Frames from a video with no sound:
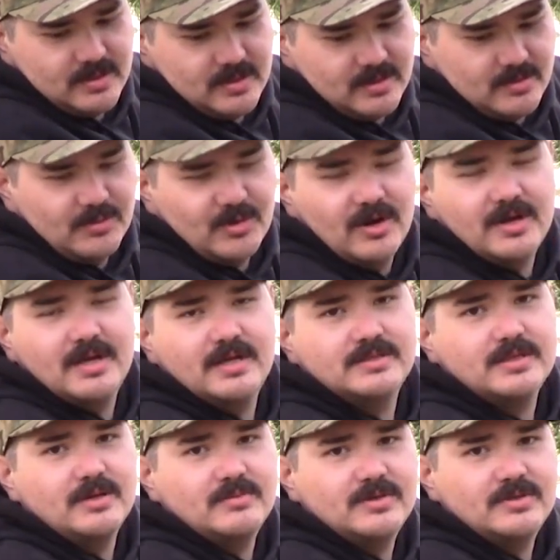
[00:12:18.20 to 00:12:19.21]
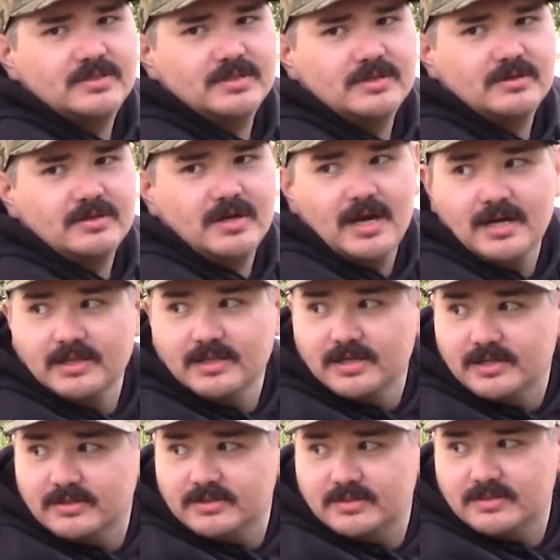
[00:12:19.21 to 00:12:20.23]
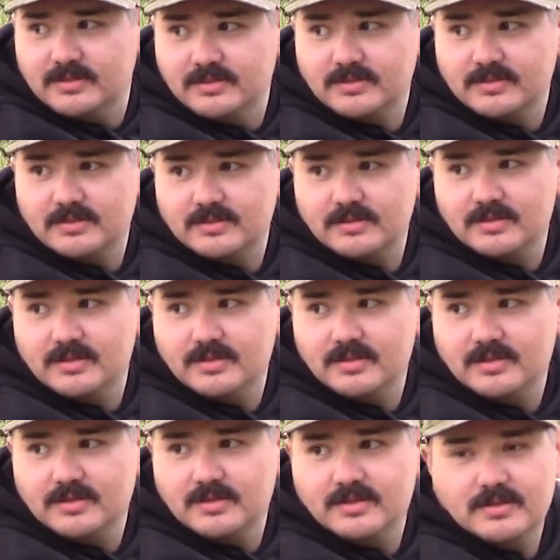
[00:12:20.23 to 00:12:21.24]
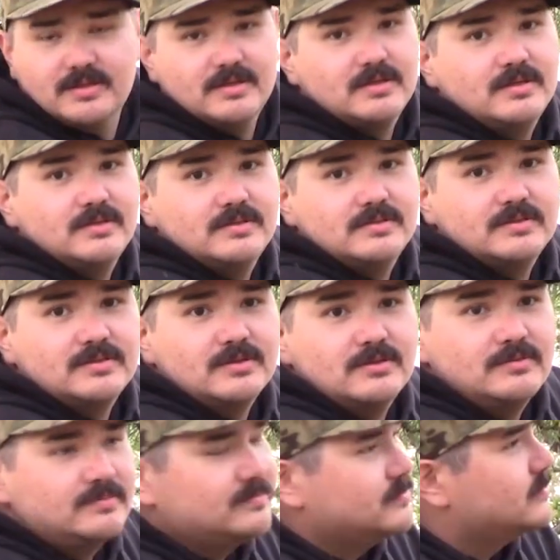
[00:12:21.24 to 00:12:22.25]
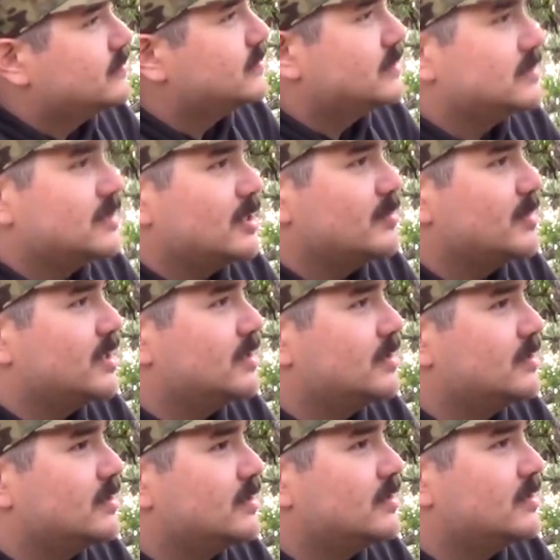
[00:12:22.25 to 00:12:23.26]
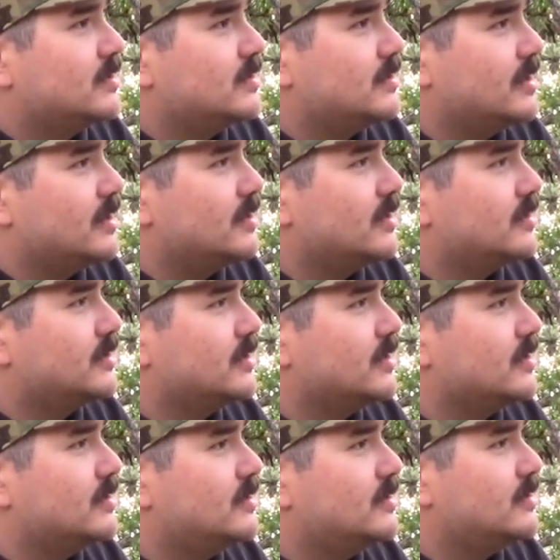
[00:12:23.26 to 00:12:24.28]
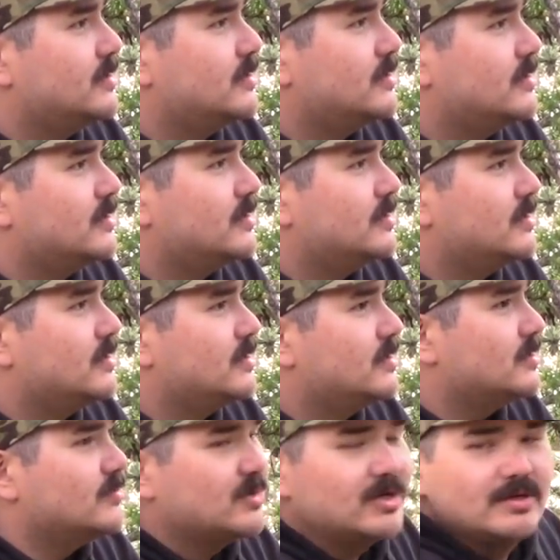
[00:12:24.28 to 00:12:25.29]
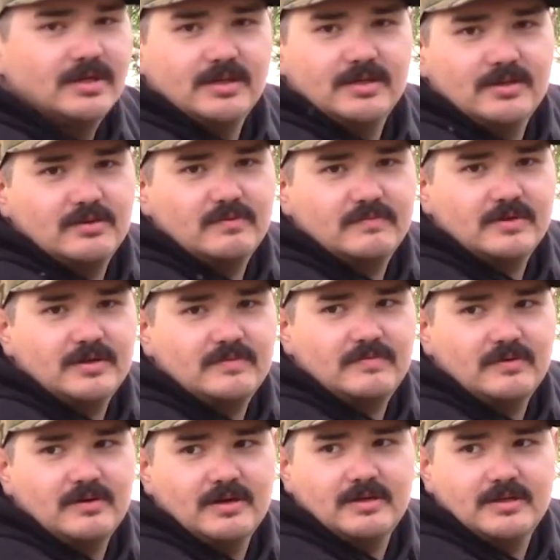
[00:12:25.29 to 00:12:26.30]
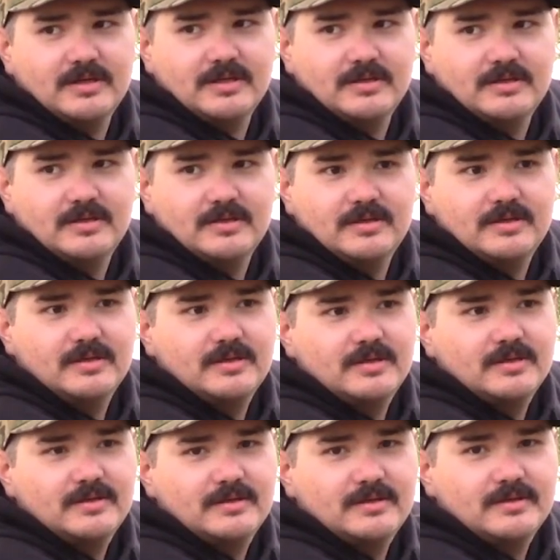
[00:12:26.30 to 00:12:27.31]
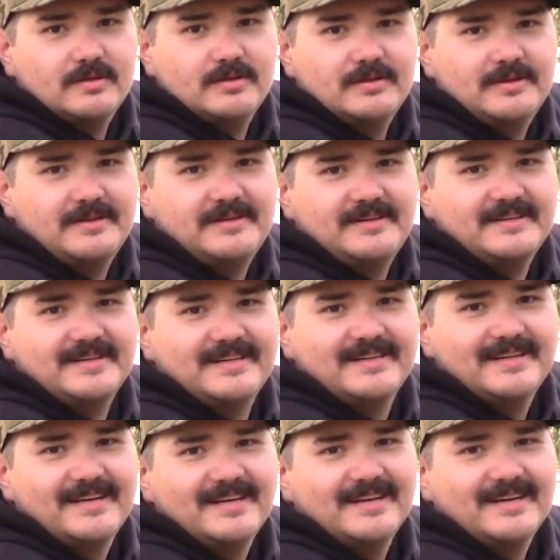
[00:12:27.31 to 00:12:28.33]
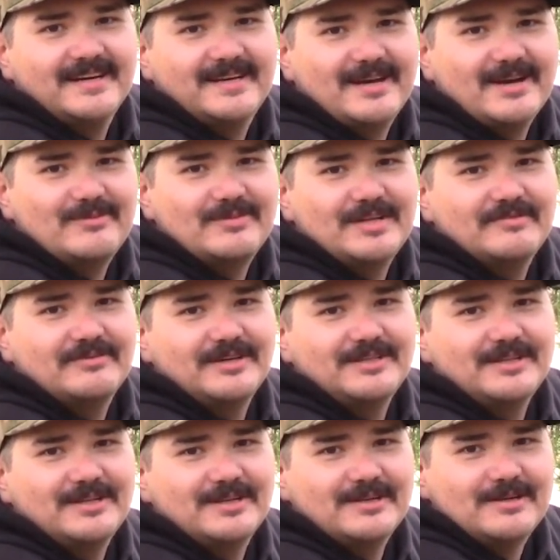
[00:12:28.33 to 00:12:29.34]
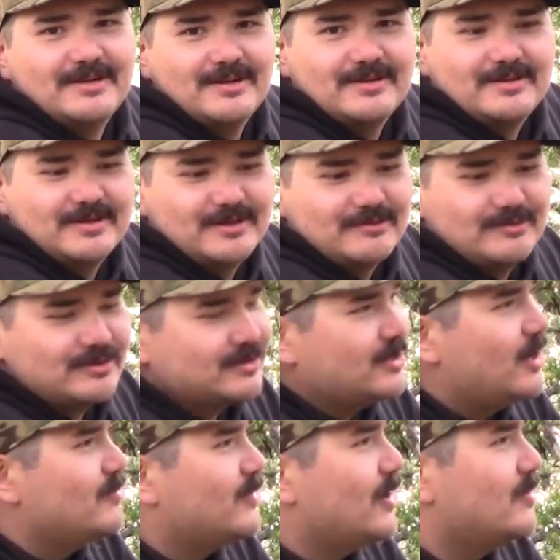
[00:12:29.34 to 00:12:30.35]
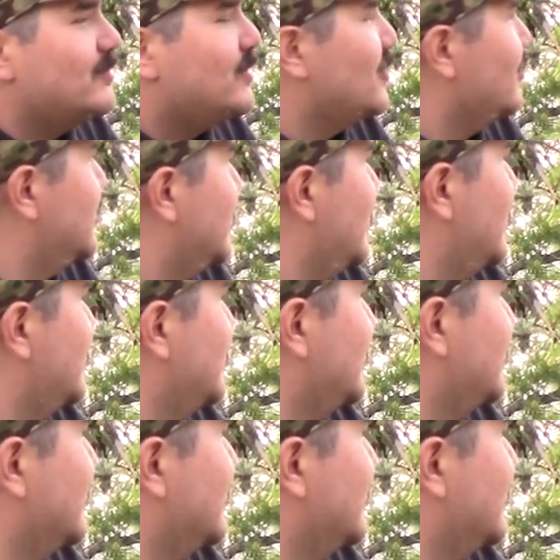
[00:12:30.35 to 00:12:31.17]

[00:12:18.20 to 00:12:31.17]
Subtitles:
the broadheads that I'm using are Annihilators. So, I mean, they did good. The bear didn't go very far, and I can't believe I did it another year with a compound bow again.